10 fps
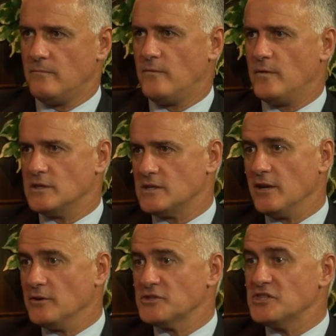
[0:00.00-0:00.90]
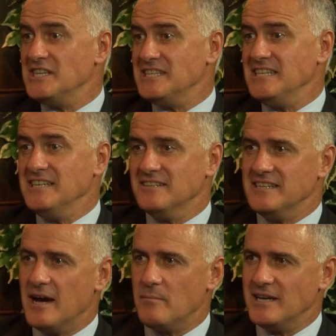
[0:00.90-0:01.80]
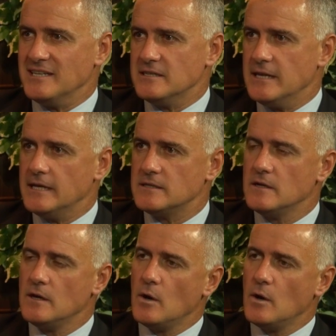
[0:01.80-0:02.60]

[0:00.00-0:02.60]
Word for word: firstly on CD and now by internet,